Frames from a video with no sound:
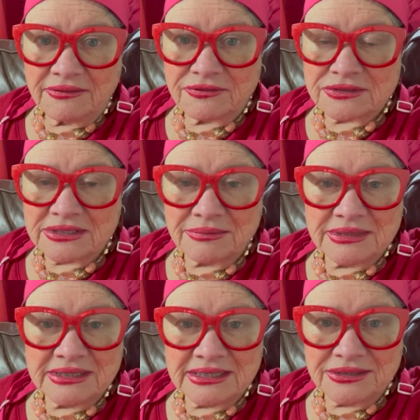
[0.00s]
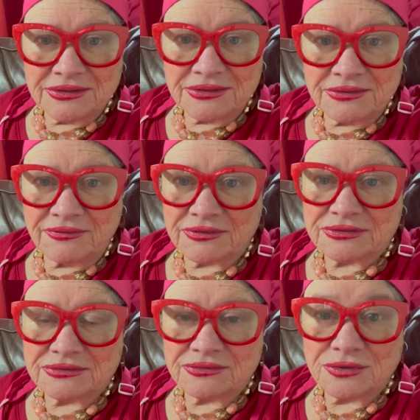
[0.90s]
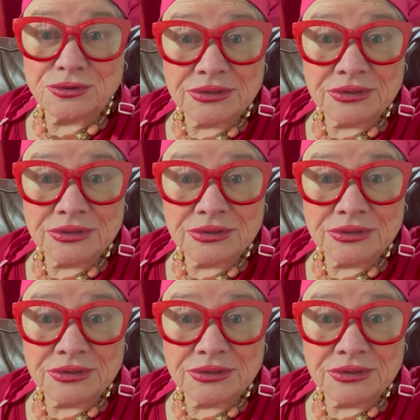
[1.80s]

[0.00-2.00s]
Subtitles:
for something they do, for who